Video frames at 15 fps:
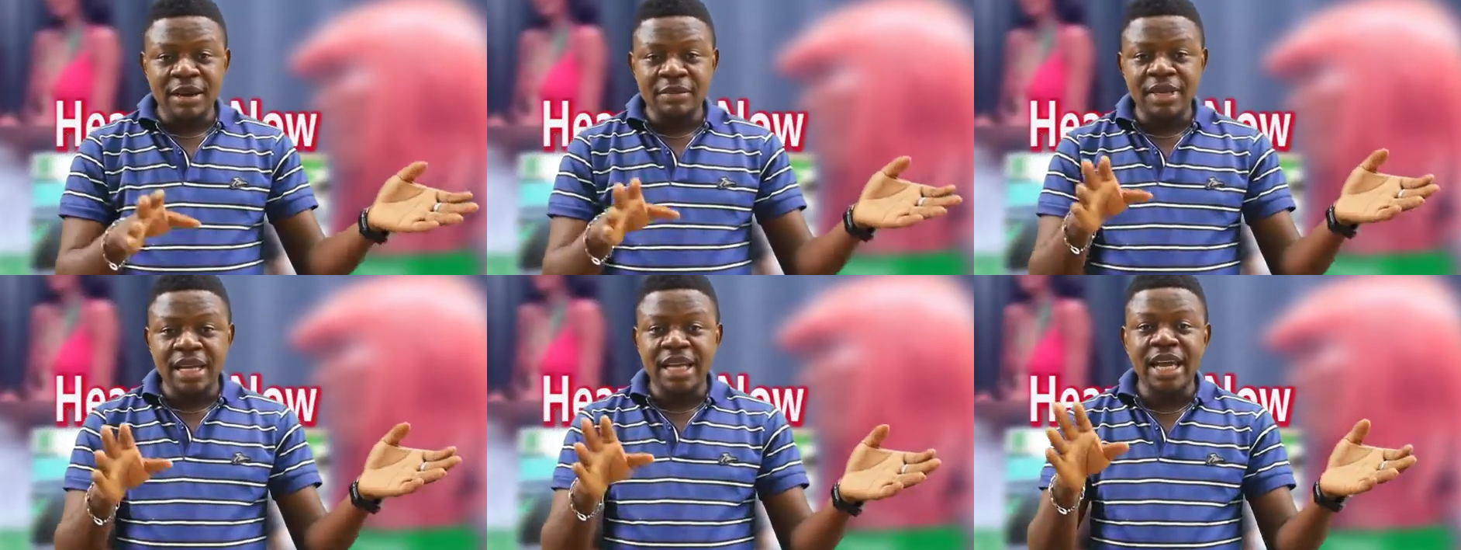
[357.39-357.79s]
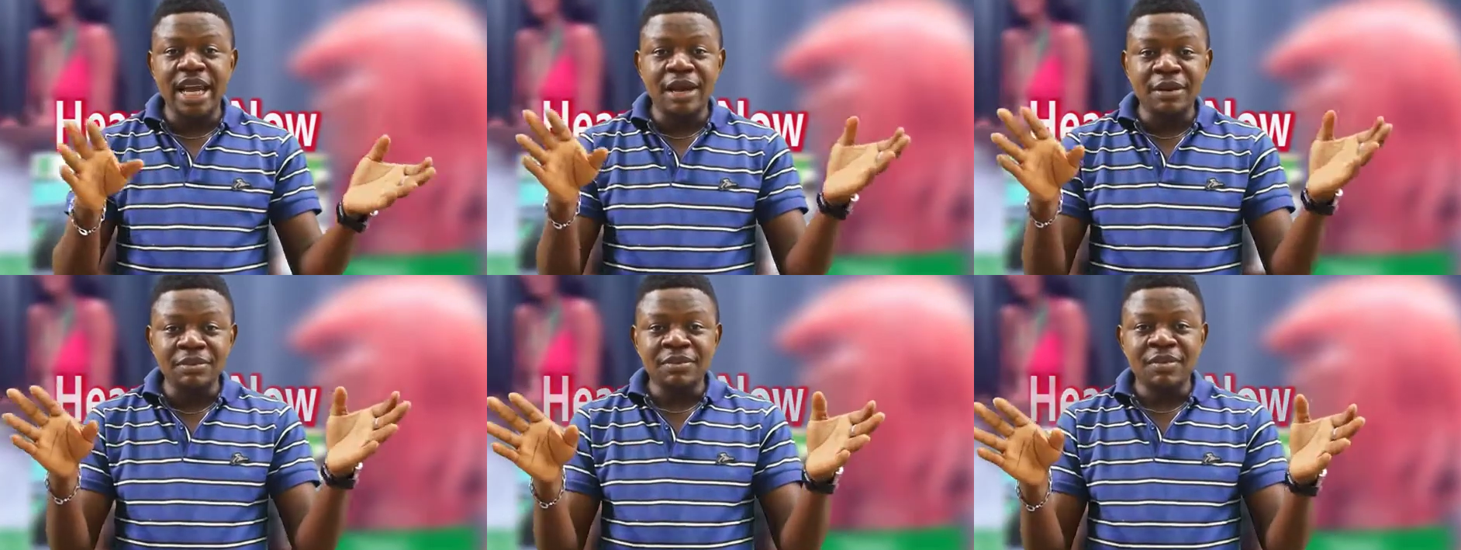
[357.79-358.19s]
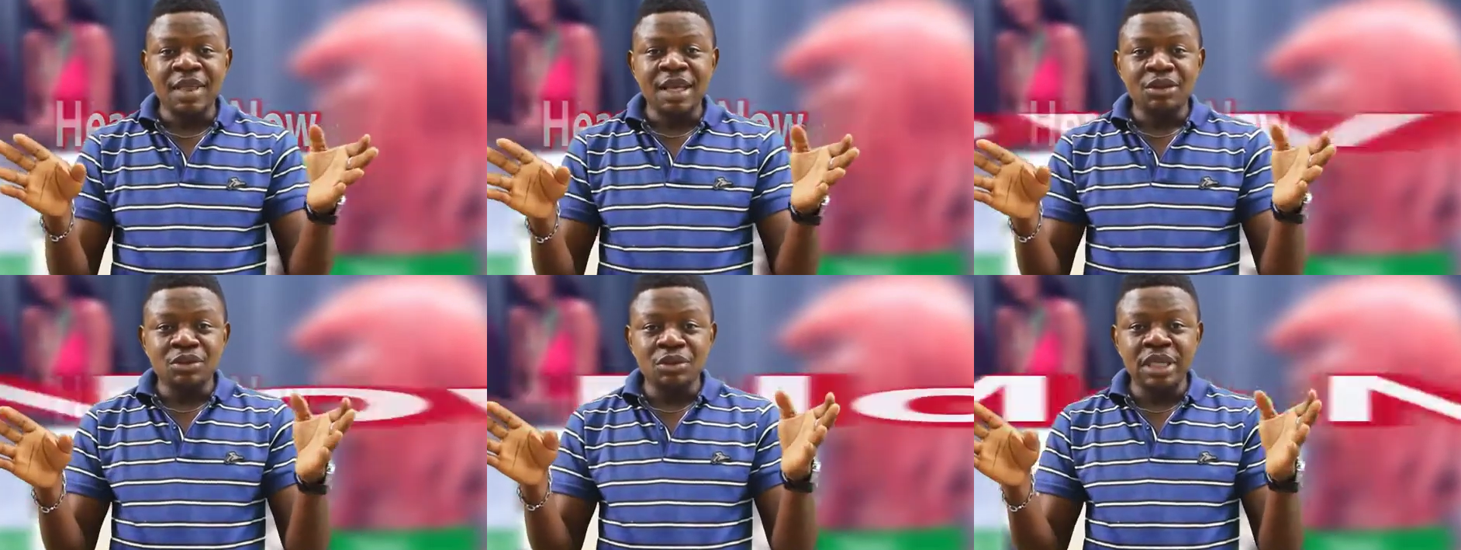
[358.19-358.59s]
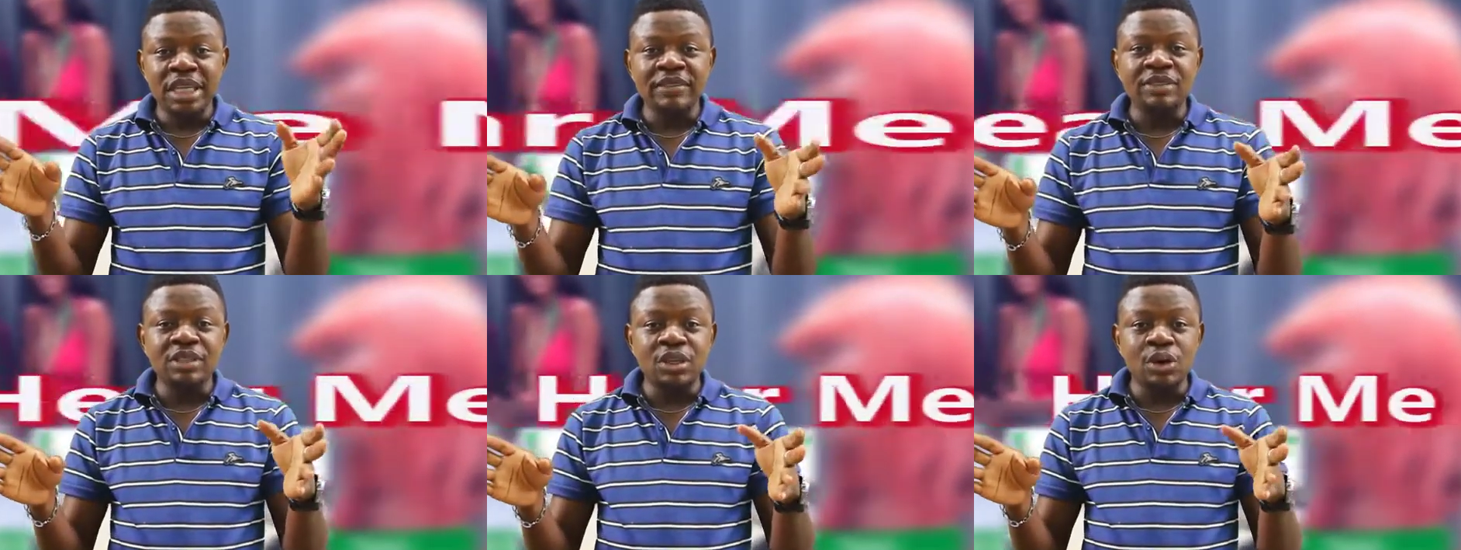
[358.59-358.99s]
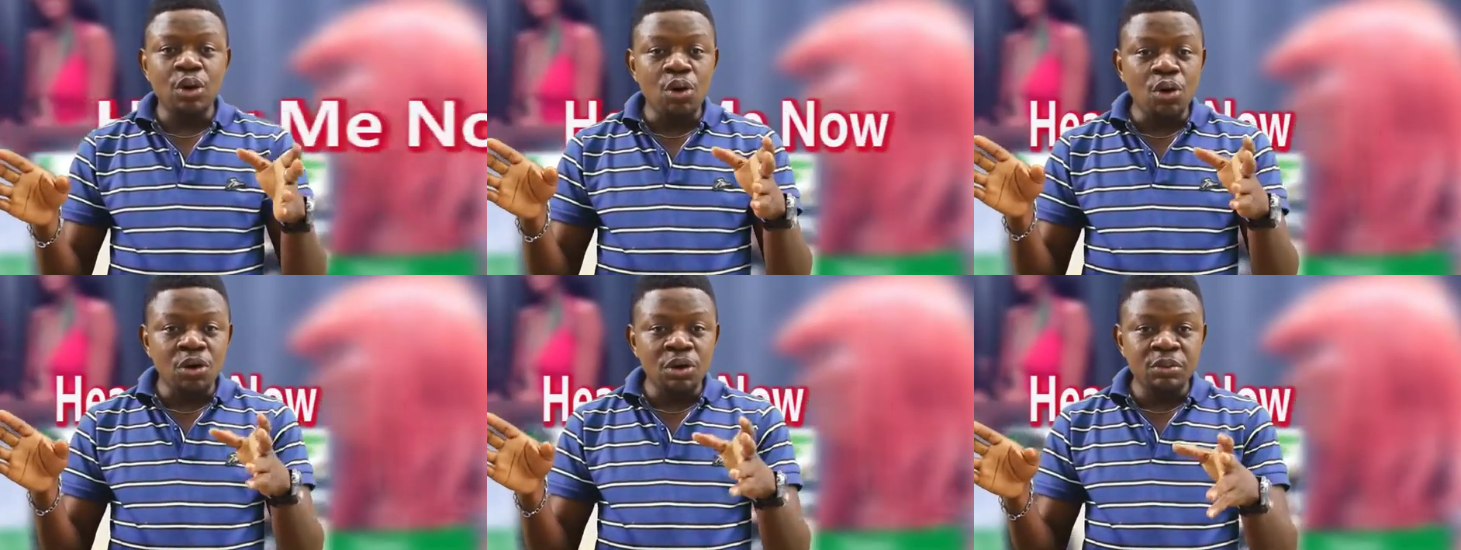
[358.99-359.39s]
they came to give to the
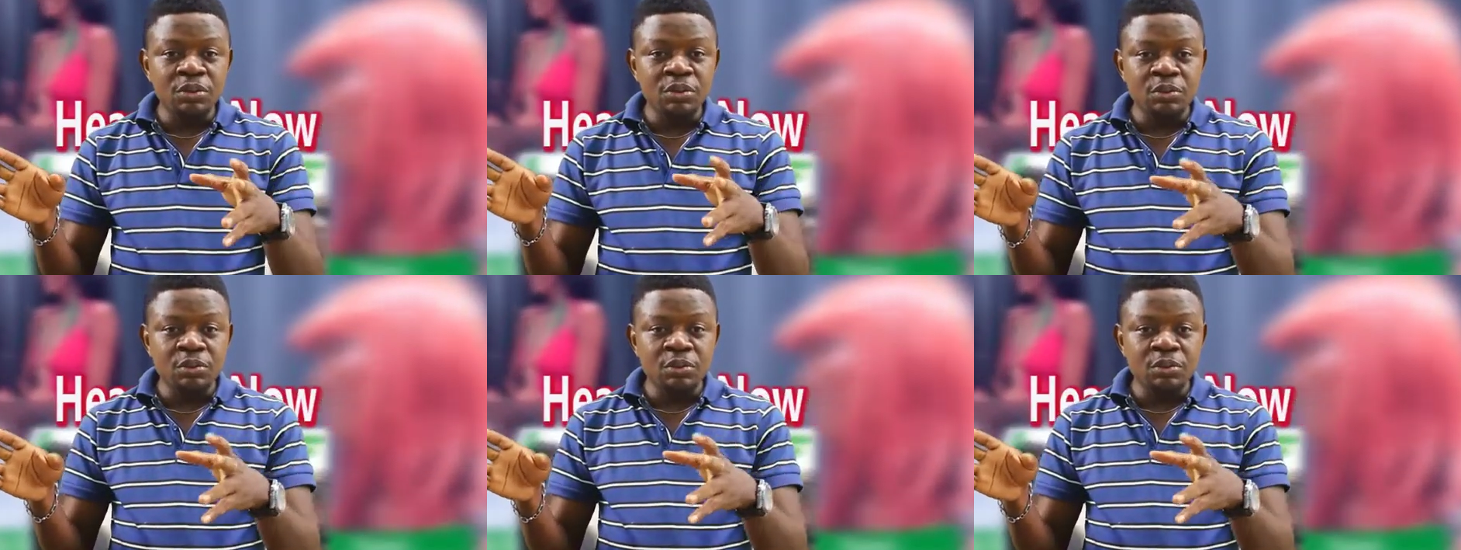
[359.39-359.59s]
old